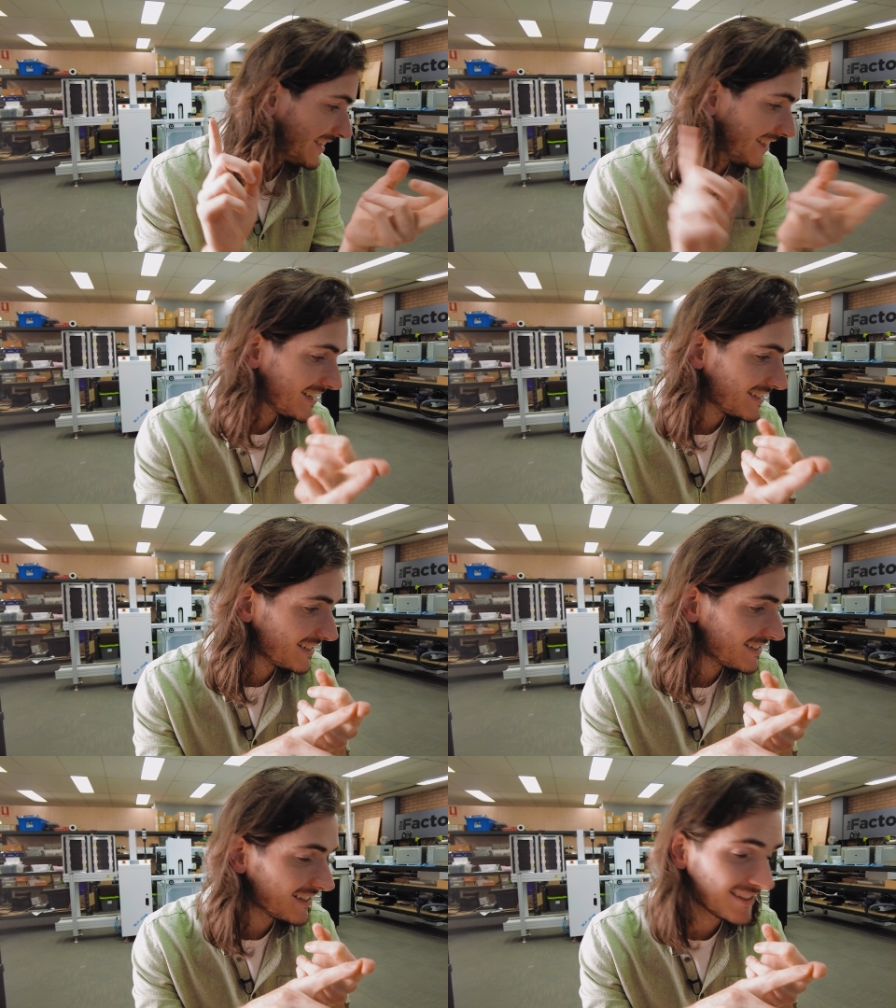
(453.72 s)
the laser
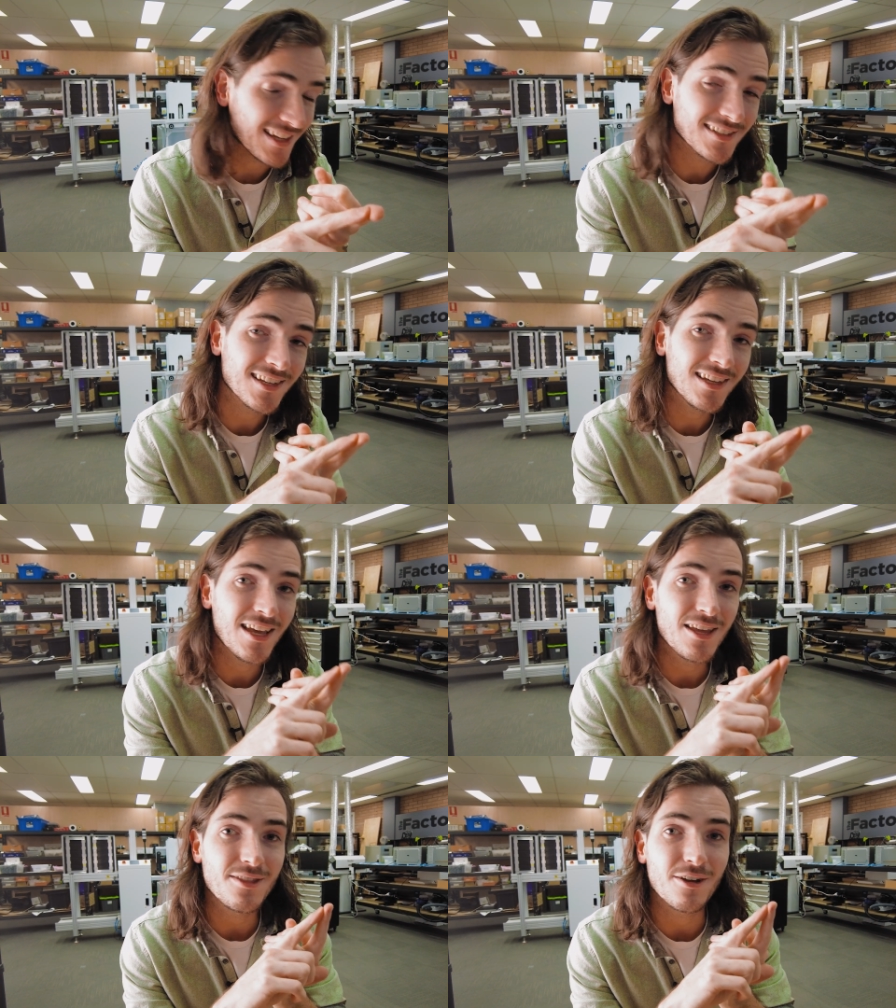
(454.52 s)
distance sensor,
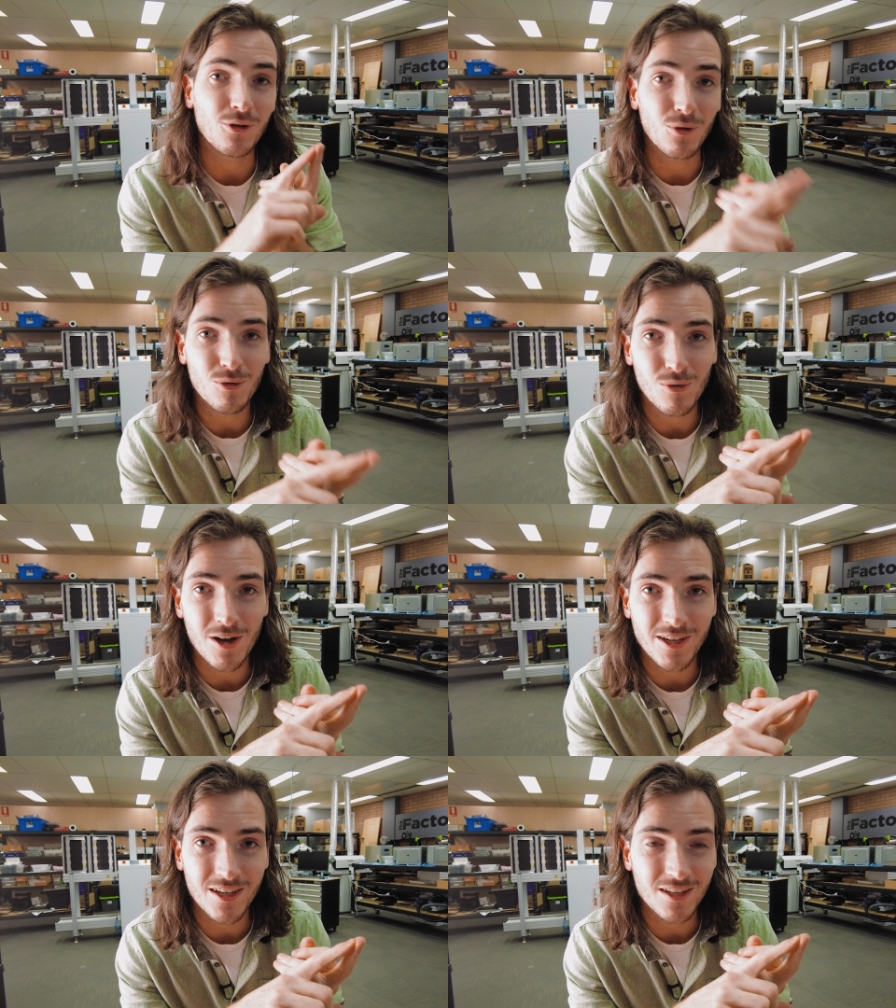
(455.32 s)
they're all
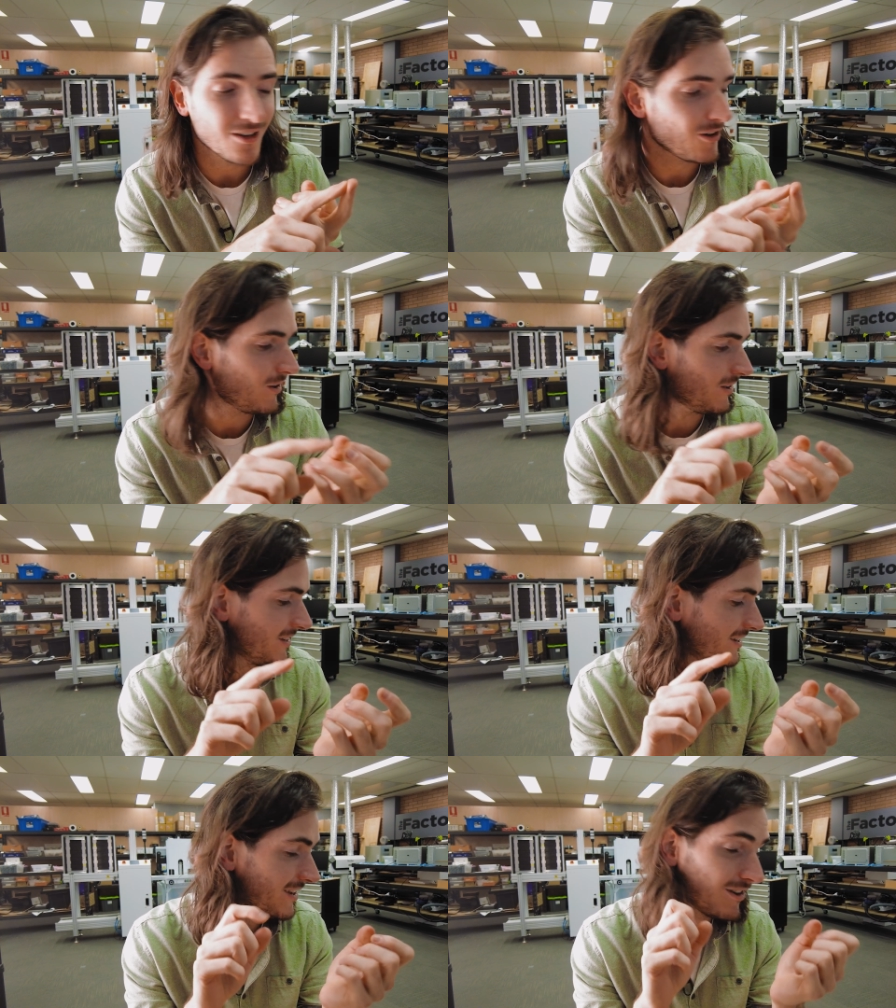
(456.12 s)
working
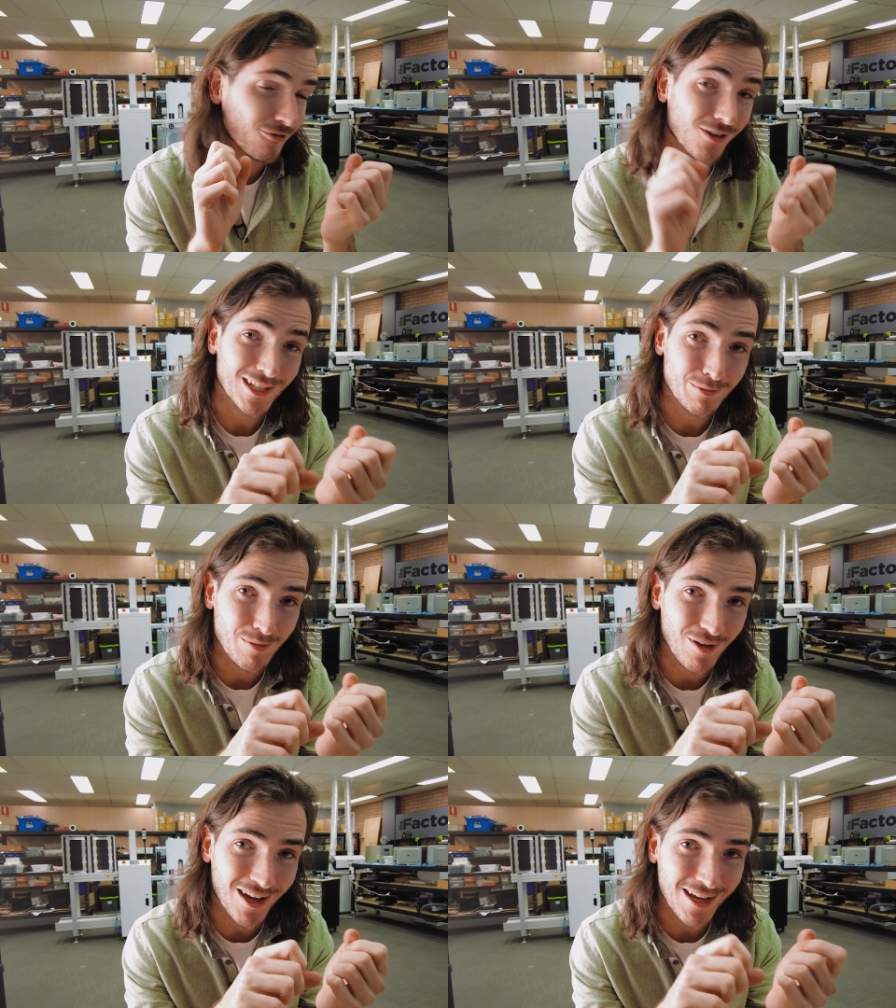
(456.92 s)
on
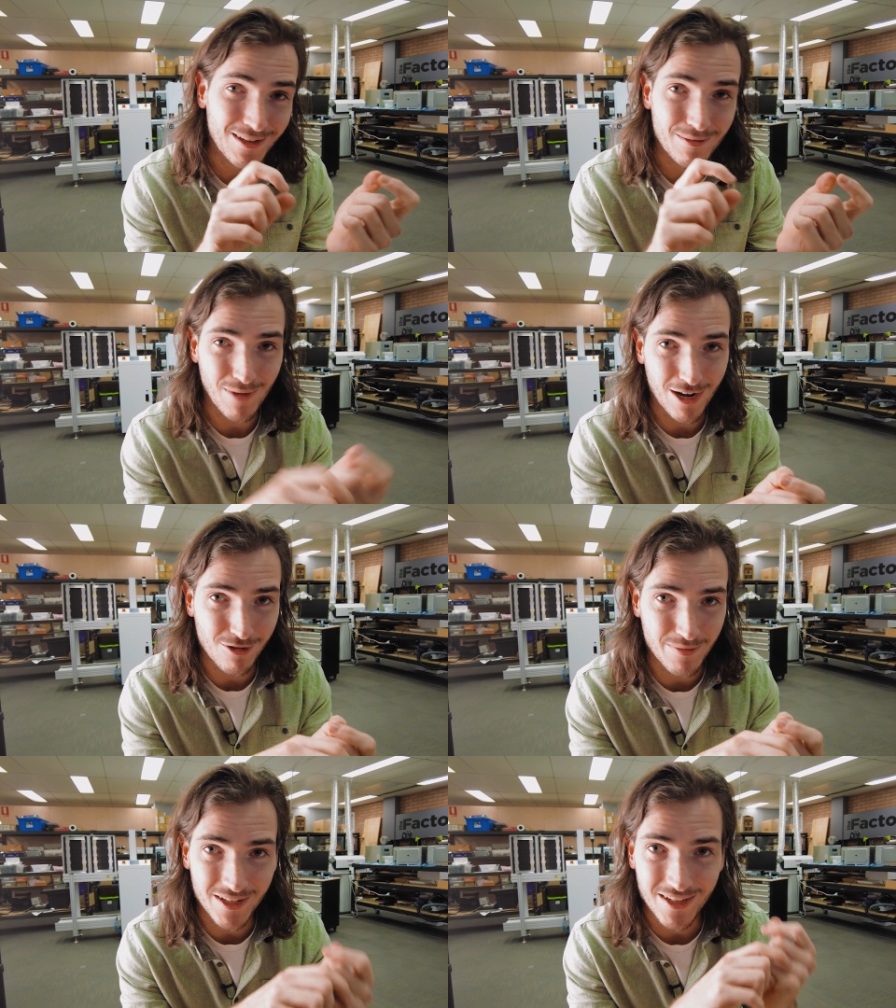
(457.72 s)
Raspberry Pi,
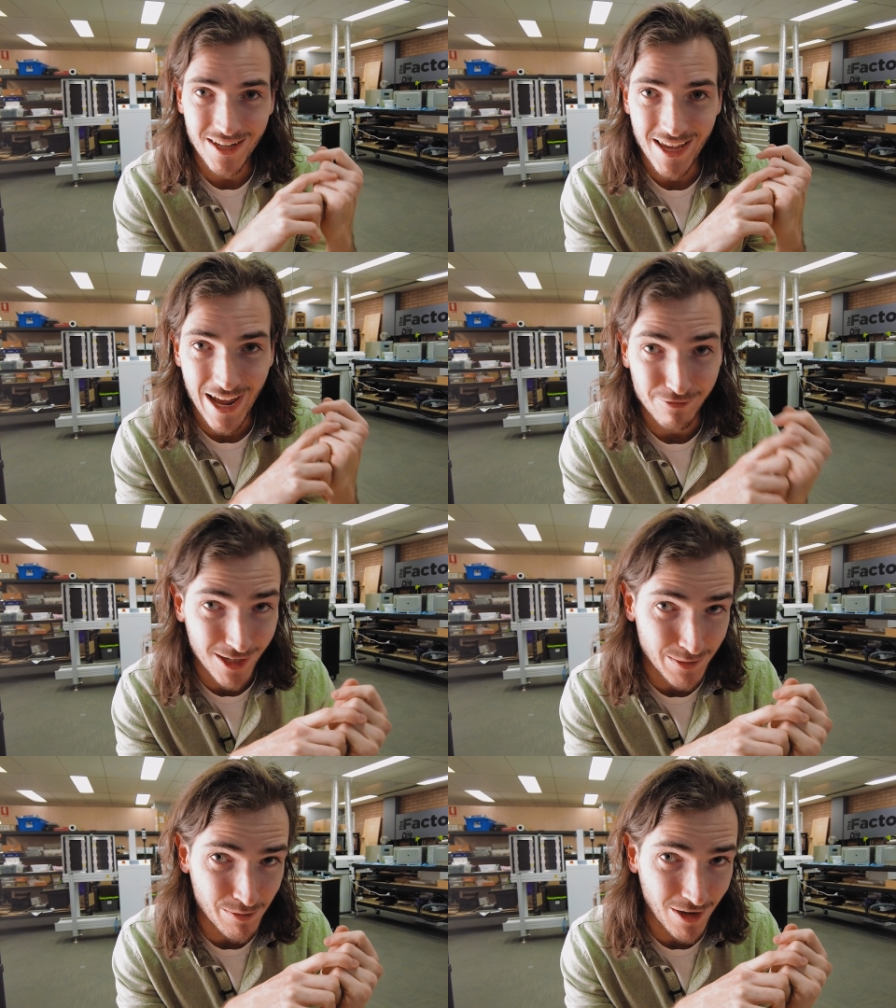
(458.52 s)
Microbit, and
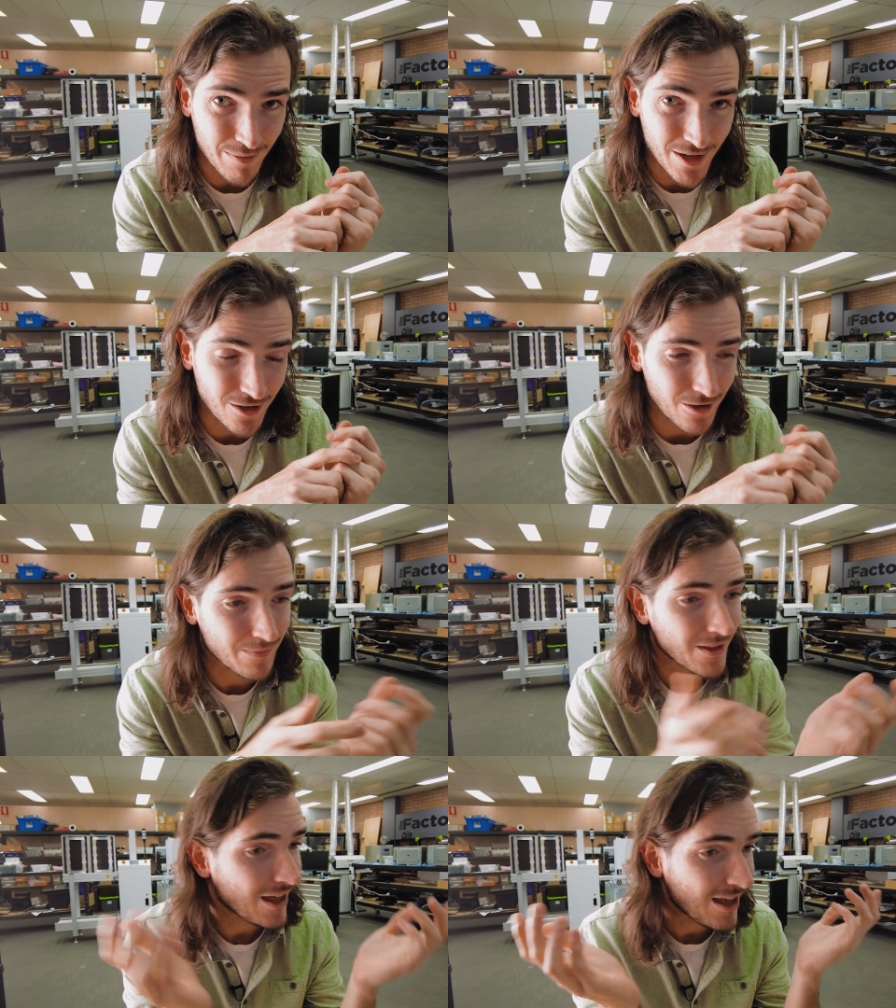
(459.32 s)
Raspberry Pi Pico.